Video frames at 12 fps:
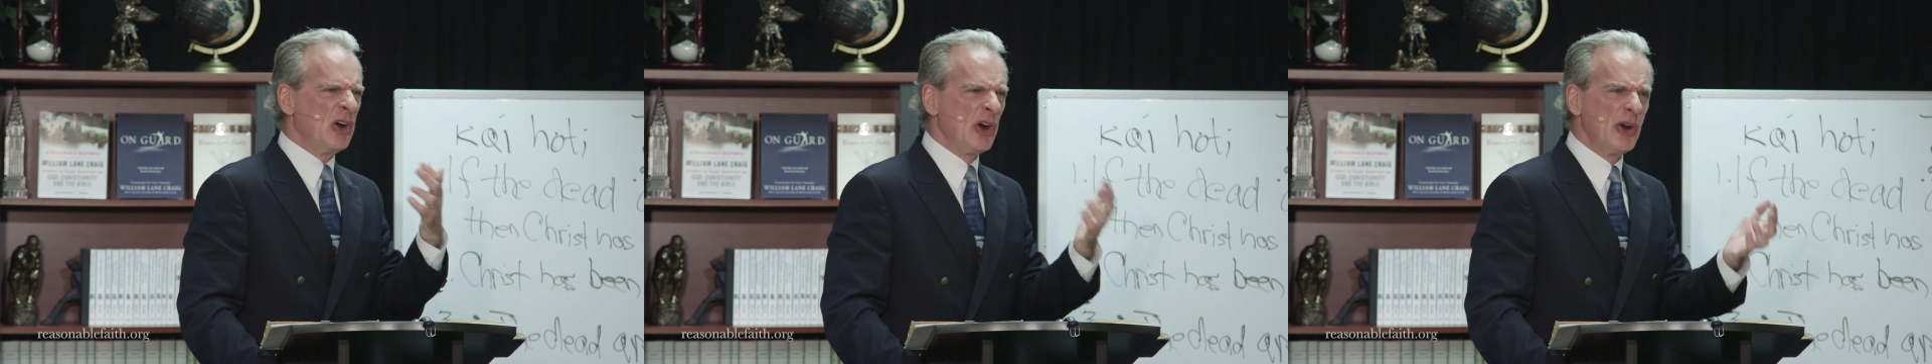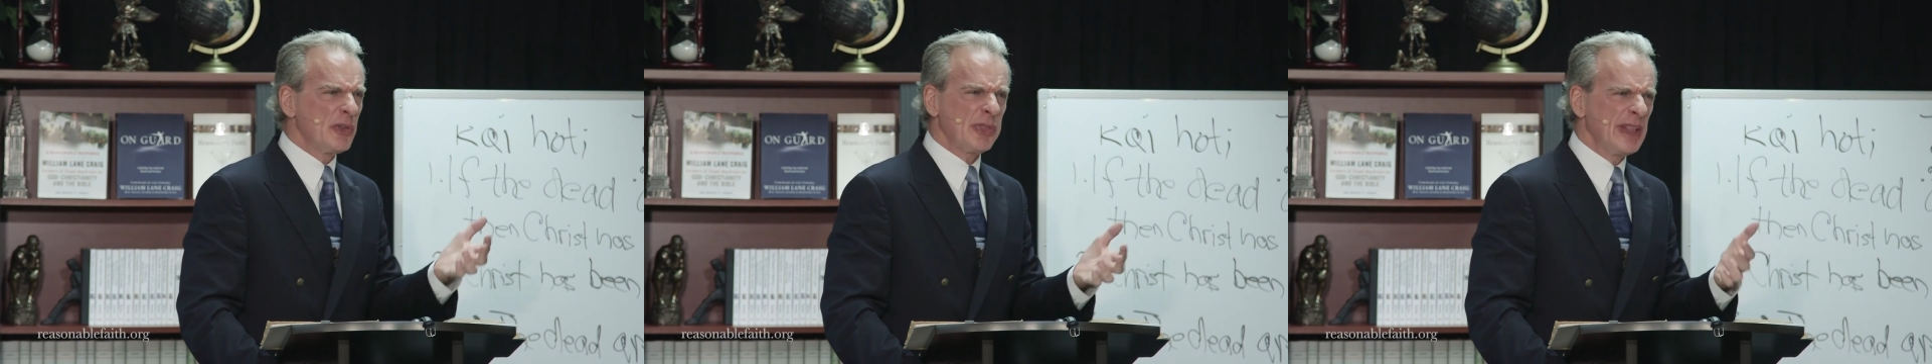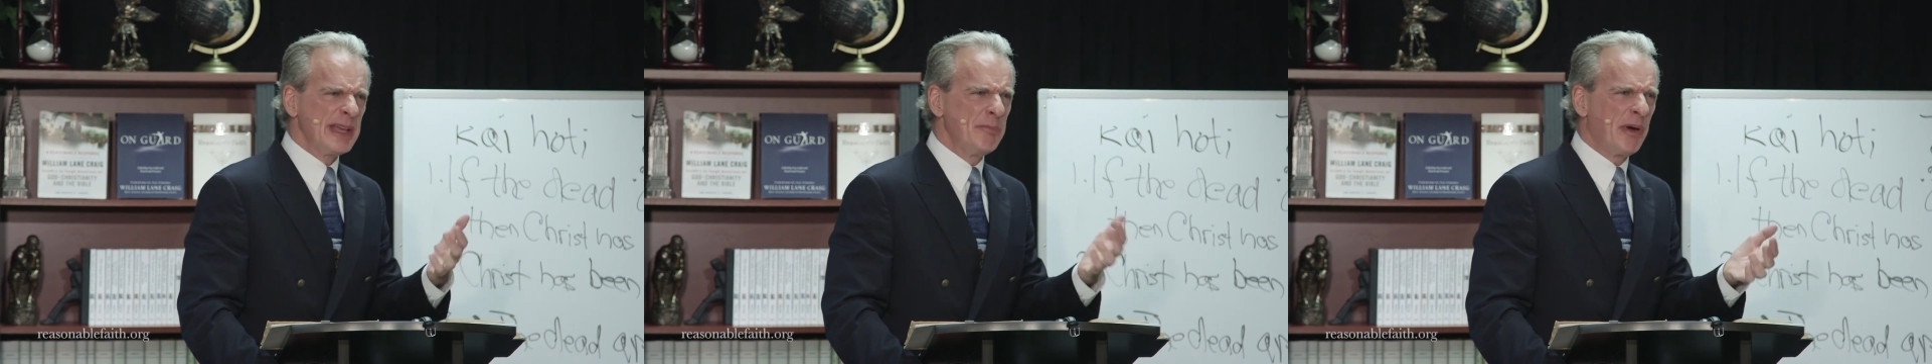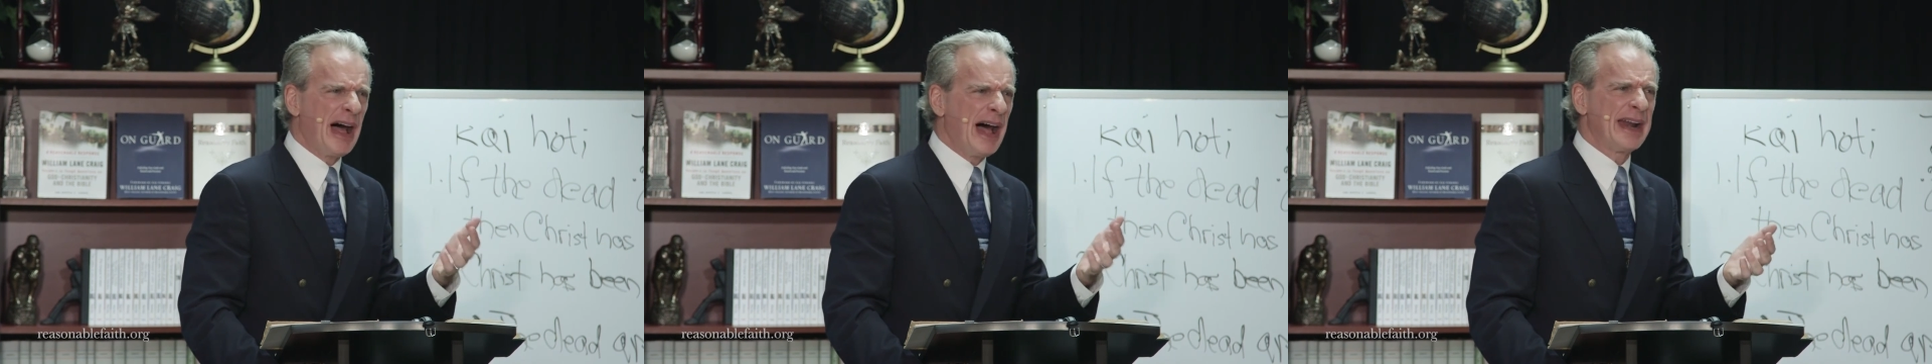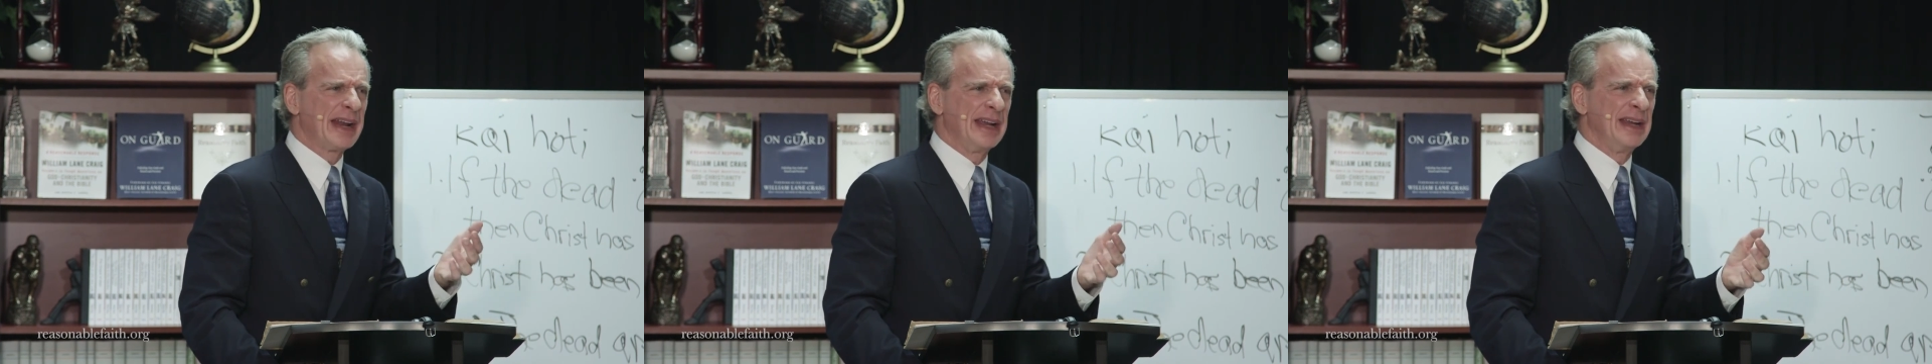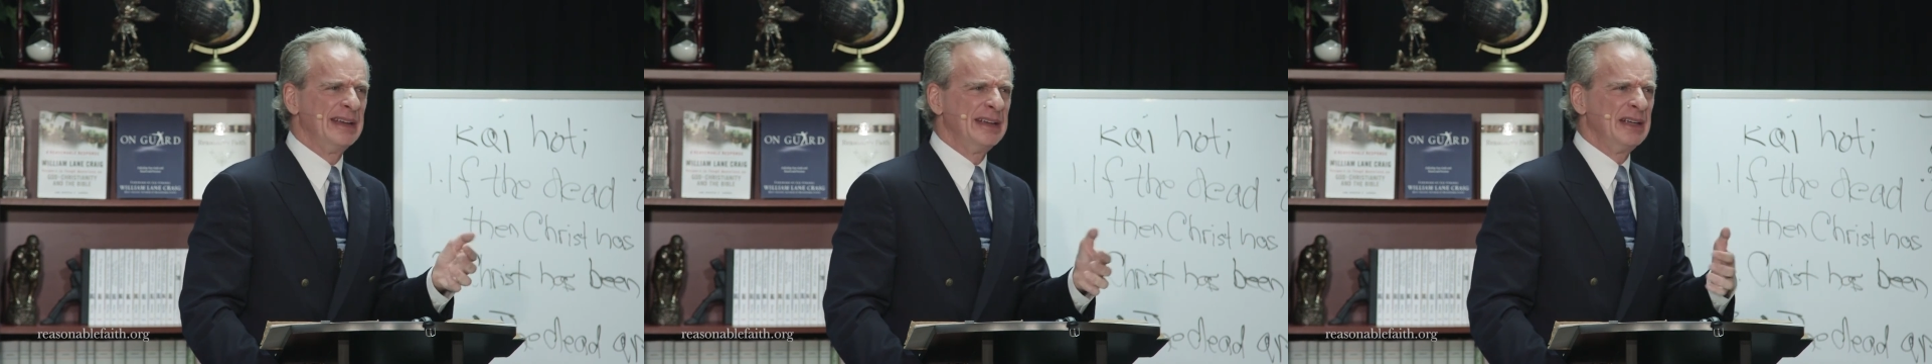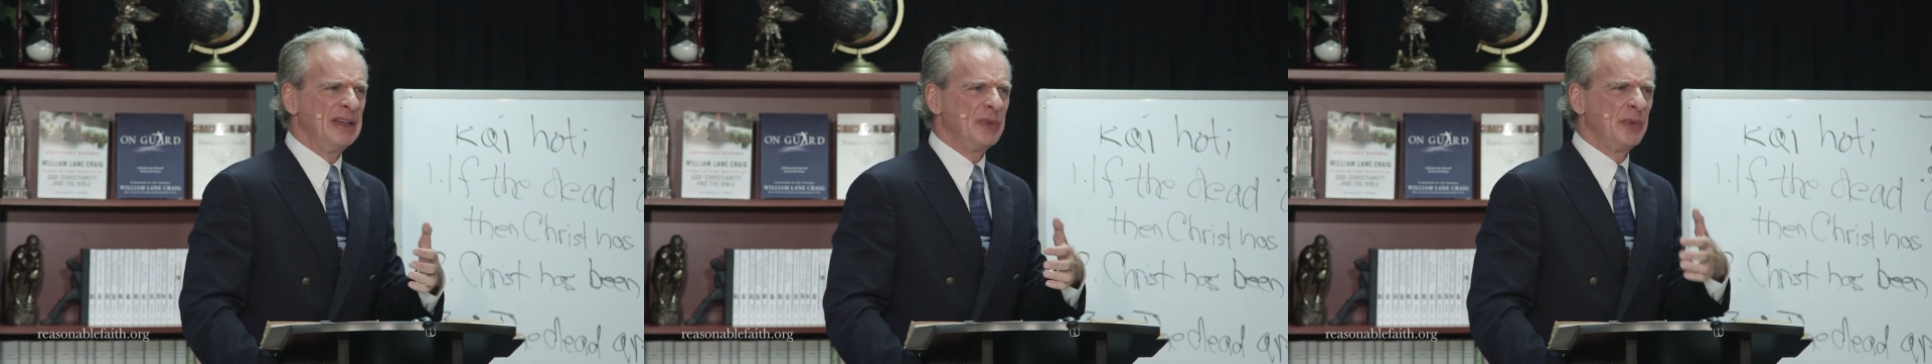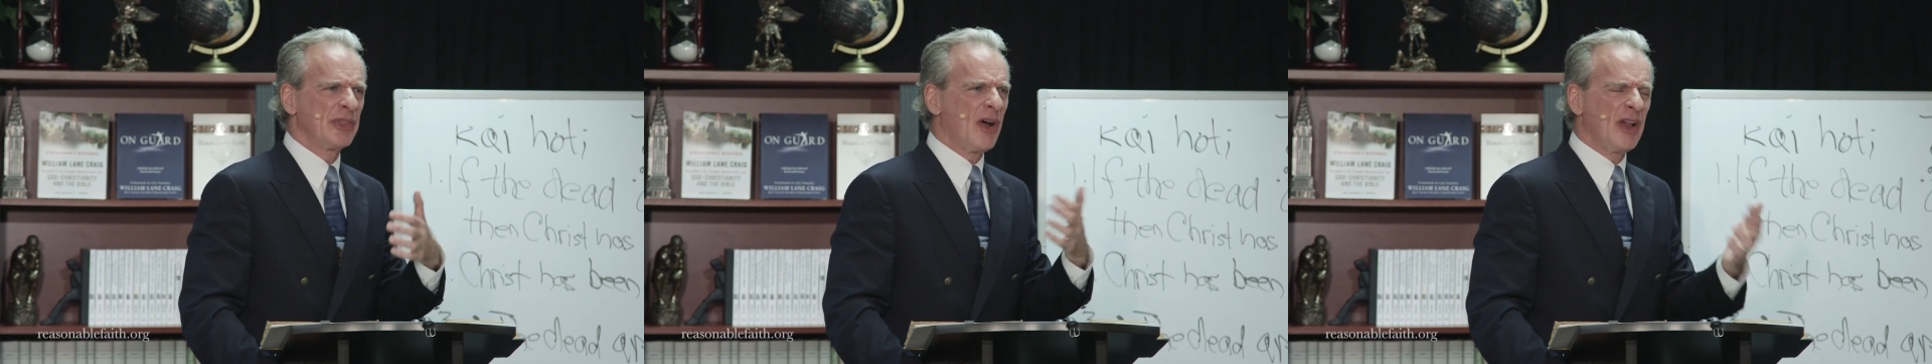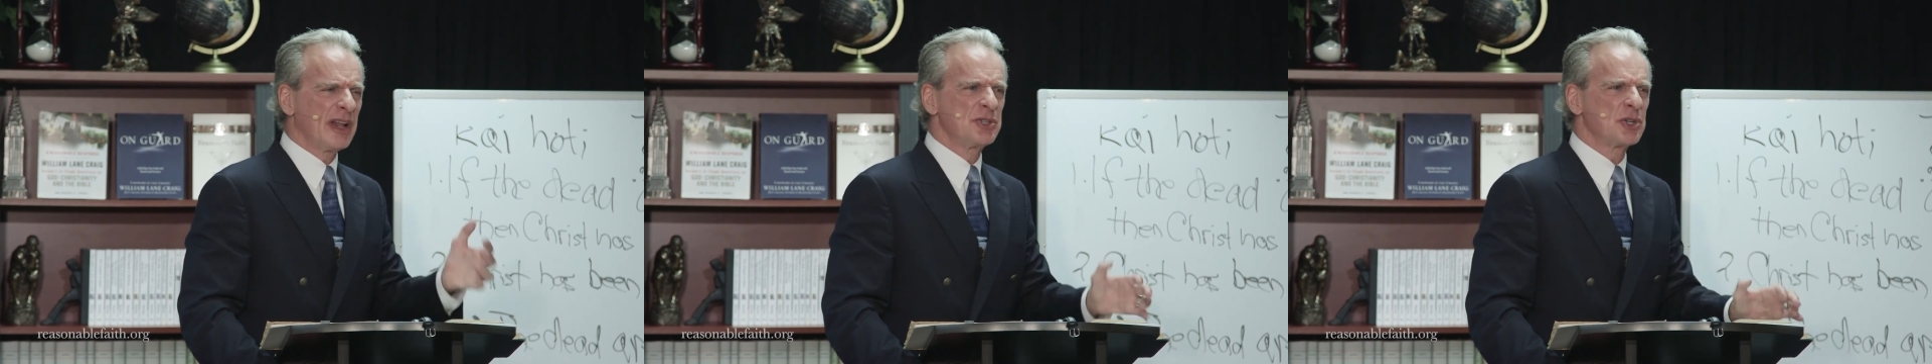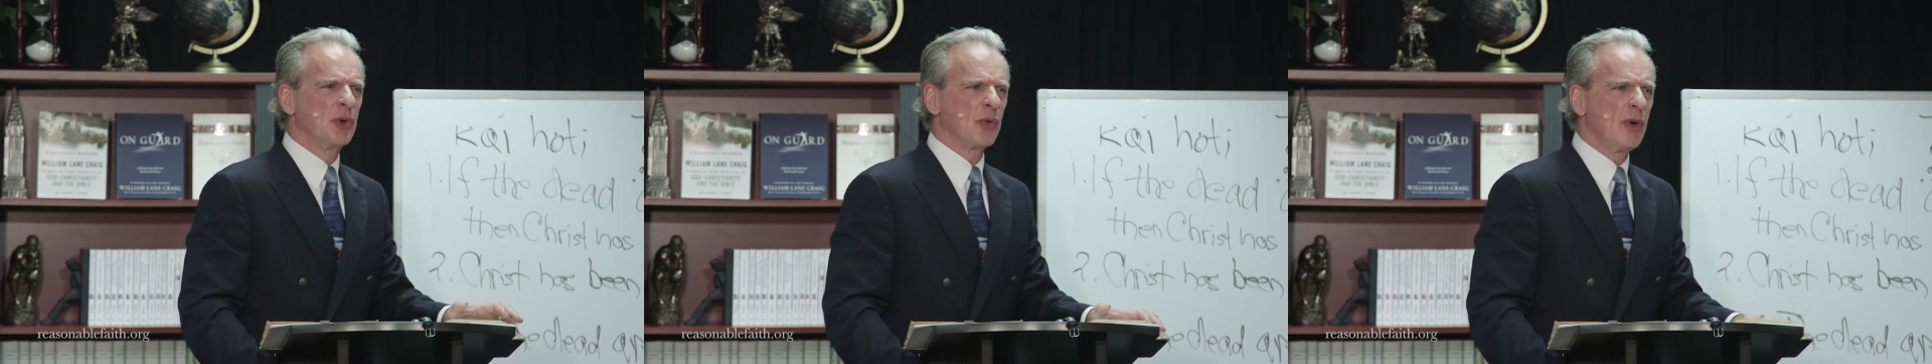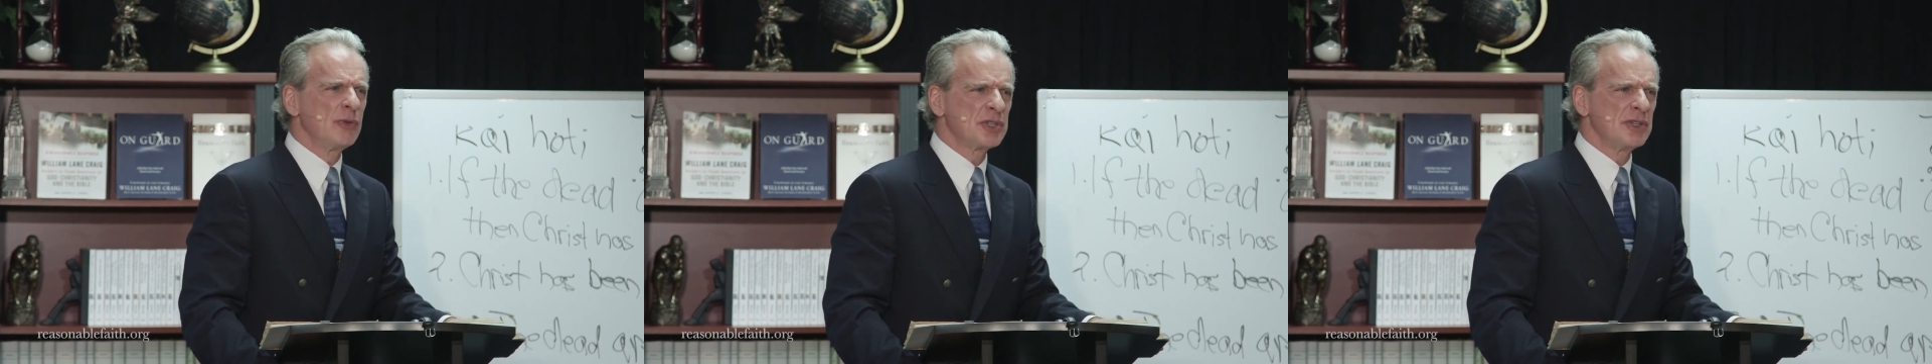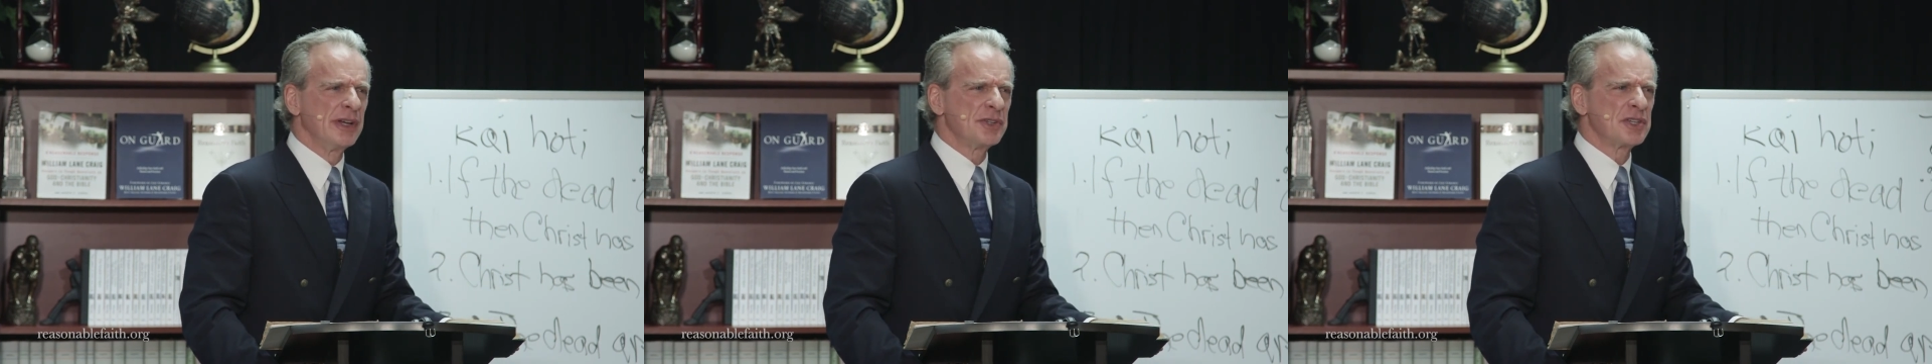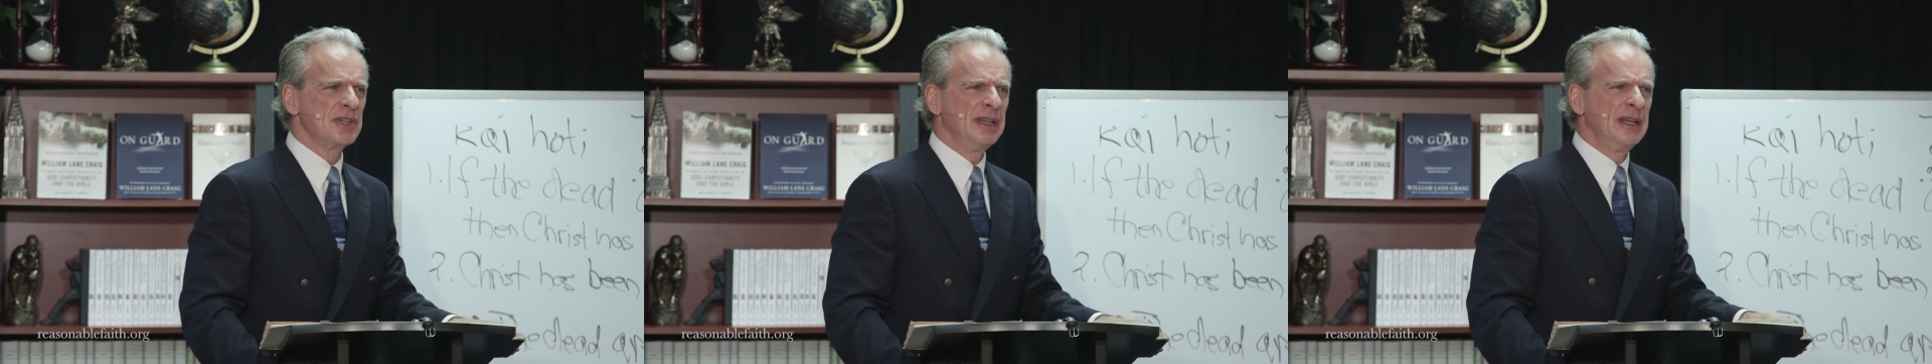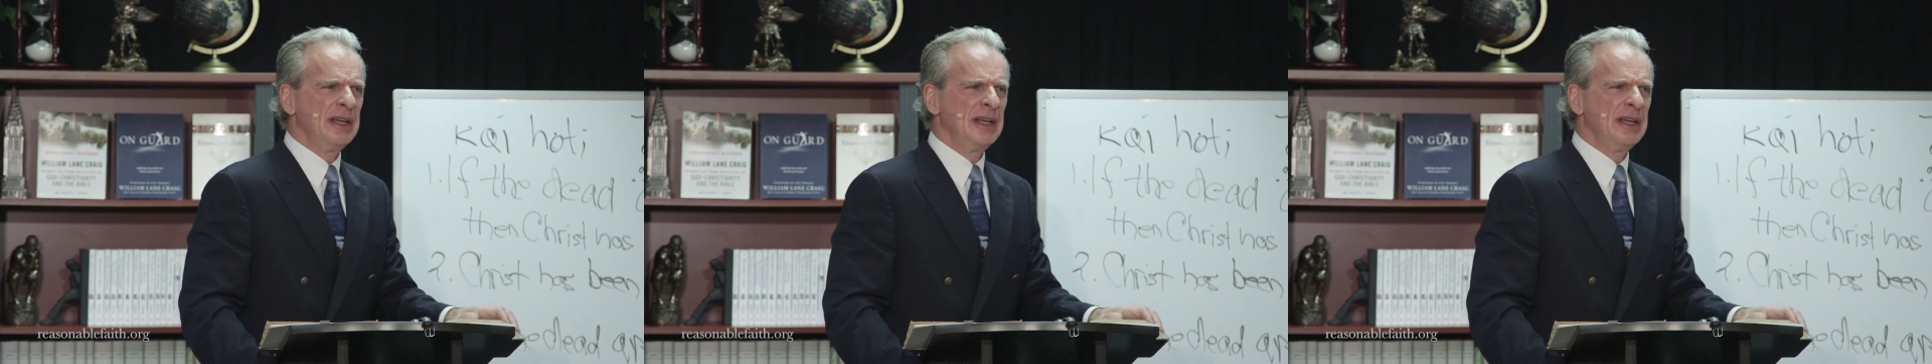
earthly body with all its grossness